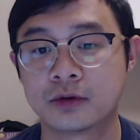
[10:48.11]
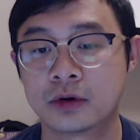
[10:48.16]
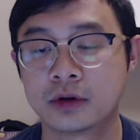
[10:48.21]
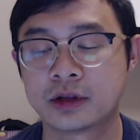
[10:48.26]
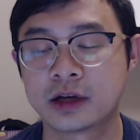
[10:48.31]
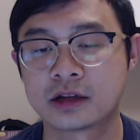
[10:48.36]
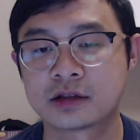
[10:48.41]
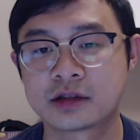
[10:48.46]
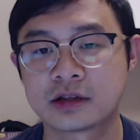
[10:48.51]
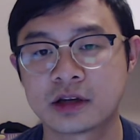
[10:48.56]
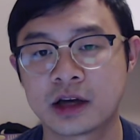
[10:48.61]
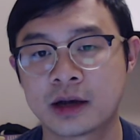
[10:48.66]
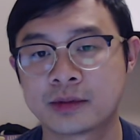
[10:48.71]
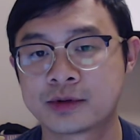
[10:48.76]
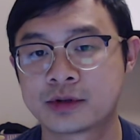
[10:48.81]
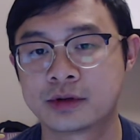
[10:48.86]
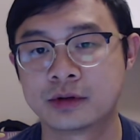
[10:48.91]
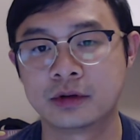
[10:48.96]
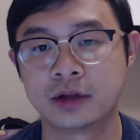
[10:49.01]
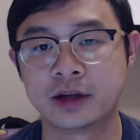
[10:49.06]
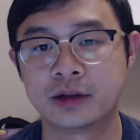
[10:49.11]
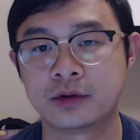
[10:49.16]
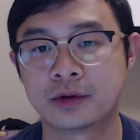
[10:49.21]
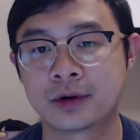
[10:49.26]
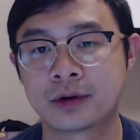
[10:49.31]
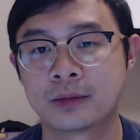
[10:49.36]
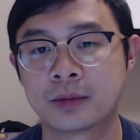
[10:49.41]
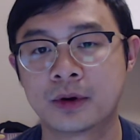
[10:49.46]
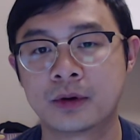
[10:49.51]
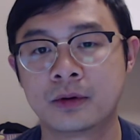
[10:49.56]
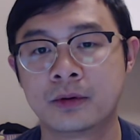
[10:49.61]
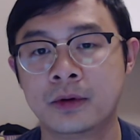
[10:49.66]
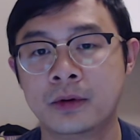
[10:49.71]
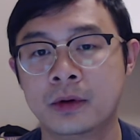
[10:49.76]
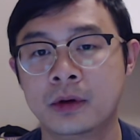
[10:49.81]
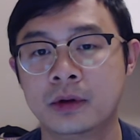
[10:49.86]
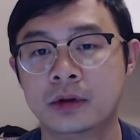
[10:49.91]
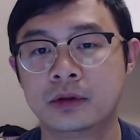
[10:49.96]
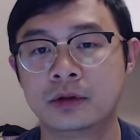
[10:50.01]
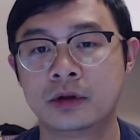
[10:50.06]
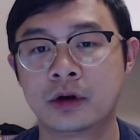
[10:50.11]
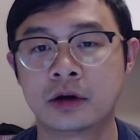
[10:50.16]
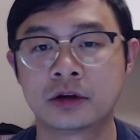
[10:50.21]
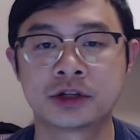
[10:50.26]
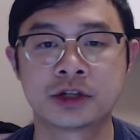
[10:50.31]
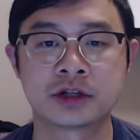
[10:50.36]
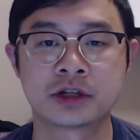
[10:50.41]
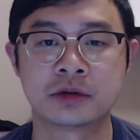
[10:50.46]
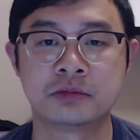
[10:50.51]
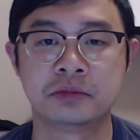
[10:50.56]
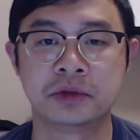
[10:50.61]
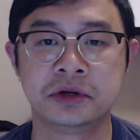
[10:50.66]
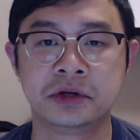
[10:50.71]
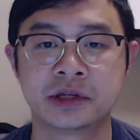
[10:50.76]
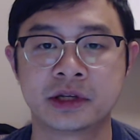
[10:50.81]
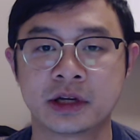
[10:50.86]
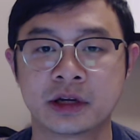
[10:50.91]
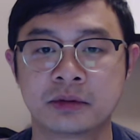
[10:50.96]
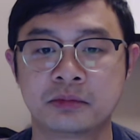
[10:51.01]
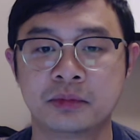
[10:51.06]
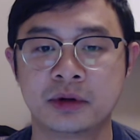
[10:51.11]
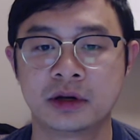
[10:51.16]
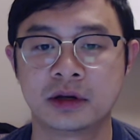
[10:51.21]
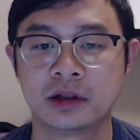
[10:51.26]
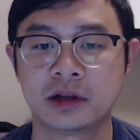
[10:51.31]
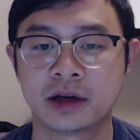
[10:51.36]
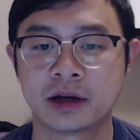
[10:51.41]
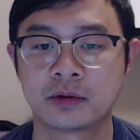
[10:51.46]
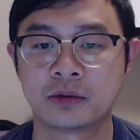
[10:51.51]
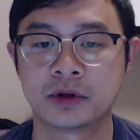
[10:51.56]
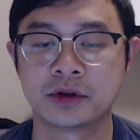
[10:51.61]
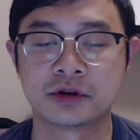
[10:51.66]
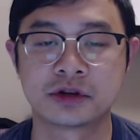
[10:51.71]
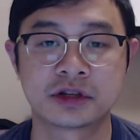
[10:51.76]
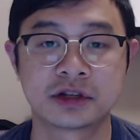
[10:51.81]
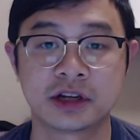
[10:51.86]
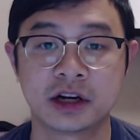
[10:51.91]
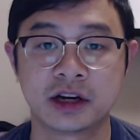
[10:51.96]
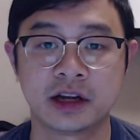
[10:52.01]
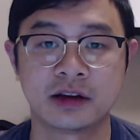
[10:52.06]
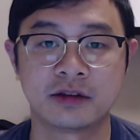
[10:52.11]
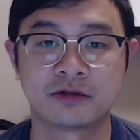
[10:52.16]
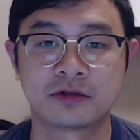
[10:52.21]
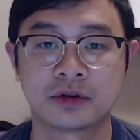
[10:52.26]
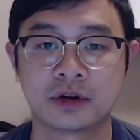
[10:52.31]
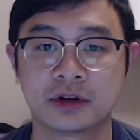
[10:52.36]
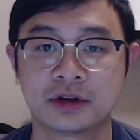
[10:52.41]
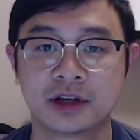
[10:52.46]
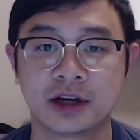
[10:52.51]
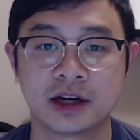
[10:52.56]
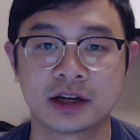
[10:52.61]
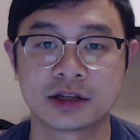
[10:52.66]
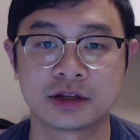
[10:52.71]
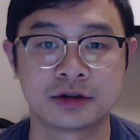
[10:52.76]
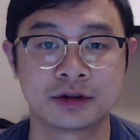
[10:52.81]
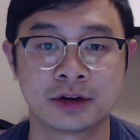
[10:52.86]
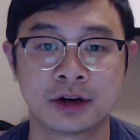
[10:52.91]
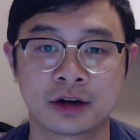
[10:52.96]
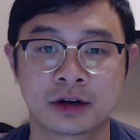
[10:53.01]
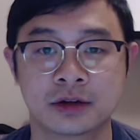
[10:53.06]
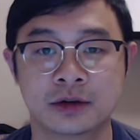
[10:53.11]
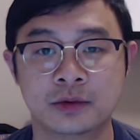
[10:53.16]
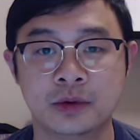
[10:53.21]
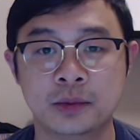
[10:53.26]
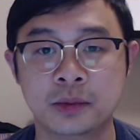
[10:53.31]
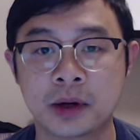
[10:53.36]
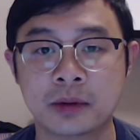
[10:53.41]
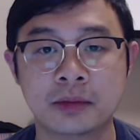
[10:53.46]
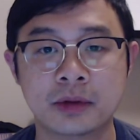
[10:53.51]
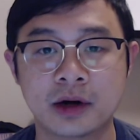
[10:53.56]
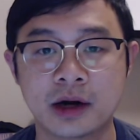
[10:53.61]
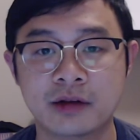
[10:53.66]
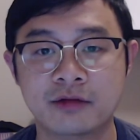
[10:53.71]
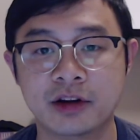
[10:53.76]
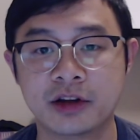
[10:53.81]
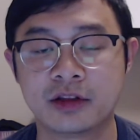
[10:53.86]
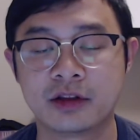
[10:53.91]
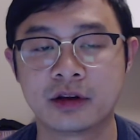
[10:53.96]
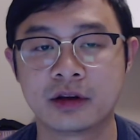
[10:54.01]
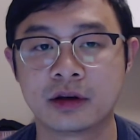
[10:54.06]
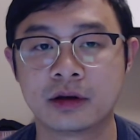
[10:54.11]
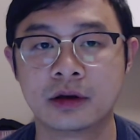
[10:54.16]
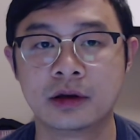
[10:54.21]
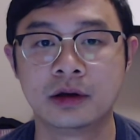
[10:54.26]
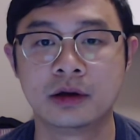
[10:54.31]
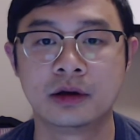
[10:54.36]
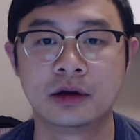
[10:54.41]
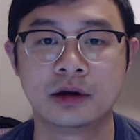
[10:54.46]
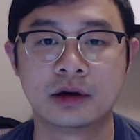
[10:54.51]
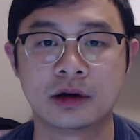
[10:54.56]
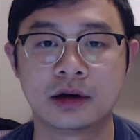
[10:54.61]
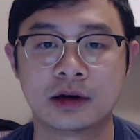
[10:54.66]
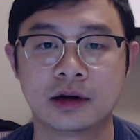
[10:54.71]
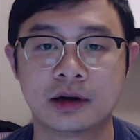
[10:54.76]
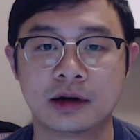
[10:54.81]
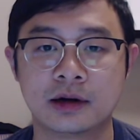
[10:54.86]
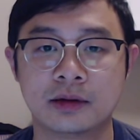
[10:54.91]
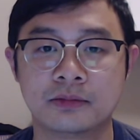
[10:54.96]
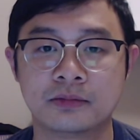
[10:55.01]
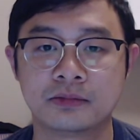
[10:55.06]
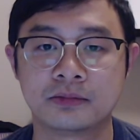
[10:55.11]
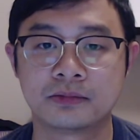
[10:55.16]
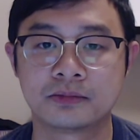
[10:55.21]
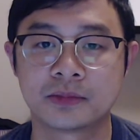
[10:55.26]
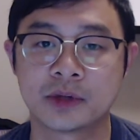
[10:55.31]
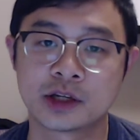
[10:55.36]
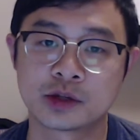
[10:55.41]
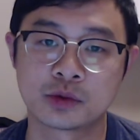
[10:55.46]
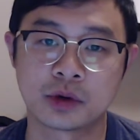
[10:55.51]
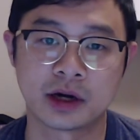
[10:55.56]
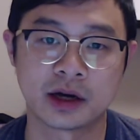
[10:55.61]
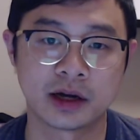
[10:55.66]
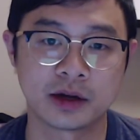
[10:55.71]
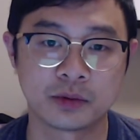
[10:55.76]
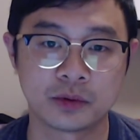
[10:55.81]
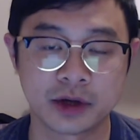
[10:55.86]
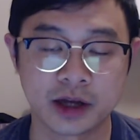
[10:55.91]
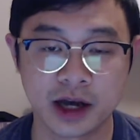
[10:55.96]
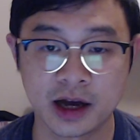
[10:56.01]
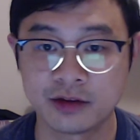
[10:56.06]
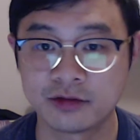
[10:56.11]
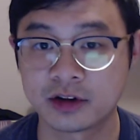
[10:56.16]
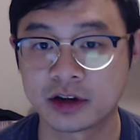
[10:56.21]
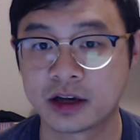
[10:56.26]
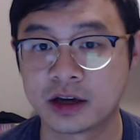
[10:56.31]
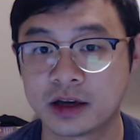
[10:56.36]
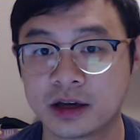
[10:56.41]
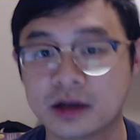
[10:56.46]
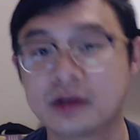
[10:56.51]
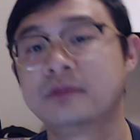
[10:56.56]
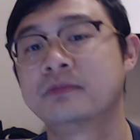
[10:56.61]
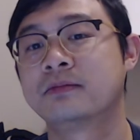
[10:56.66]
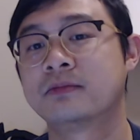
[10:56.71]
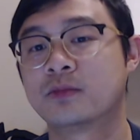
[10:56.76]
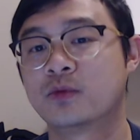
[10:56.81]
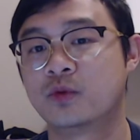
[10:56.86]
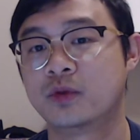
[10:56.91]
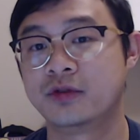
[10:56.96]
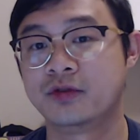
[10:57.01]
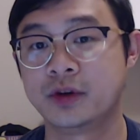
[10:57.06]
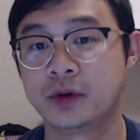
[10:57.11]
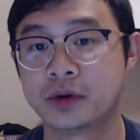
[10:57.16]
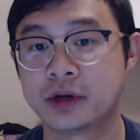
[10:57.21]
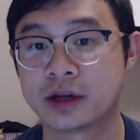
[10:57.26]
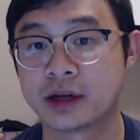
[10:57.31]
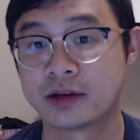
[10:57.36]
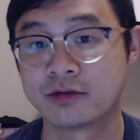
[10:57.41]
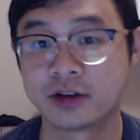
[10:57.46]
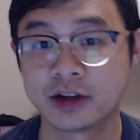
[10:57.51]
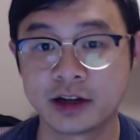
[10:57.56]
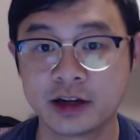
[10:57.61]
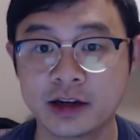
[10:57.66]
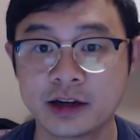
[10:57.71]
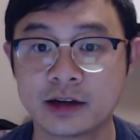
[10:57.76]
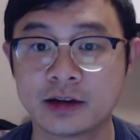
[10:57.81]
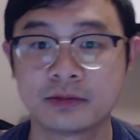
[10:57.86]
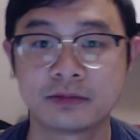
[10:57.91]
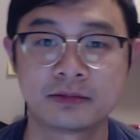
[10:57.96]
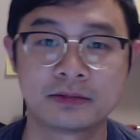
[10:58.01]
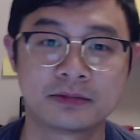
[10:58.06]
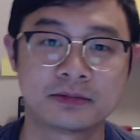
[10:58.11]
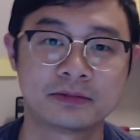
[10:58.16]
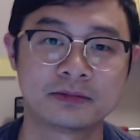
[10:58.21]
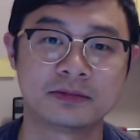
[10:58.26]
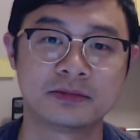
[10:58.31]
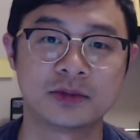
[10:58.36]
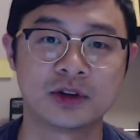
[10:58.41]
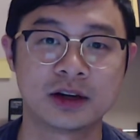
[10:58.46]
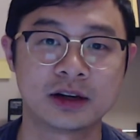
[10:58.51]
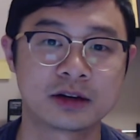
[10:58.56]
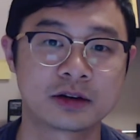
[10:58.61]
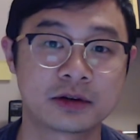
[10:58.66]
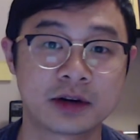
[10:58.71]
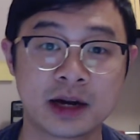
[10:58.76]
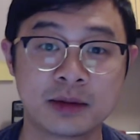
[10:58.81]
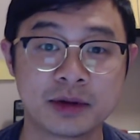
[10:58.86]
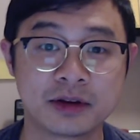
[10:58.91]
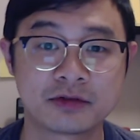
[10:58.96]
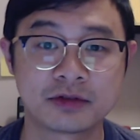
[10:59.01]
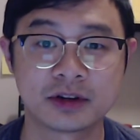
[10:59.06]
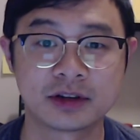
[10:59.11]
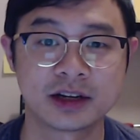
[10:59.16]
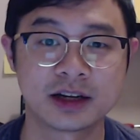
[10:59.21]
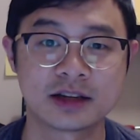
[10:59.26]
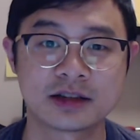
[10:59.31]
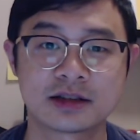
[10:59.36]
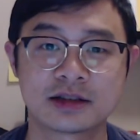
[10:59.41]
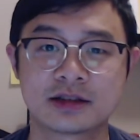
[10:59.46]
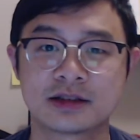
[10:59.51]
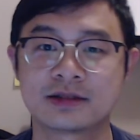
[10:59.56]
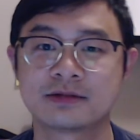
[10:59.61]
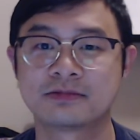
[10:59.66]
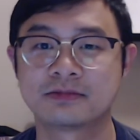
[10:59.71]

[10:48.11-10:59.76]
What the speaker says: That's absolutely normal. Not just in music, but like when you're studying for a test, you're not going to remember everything. That's why we advocate reviewing every day, not cramming for tests.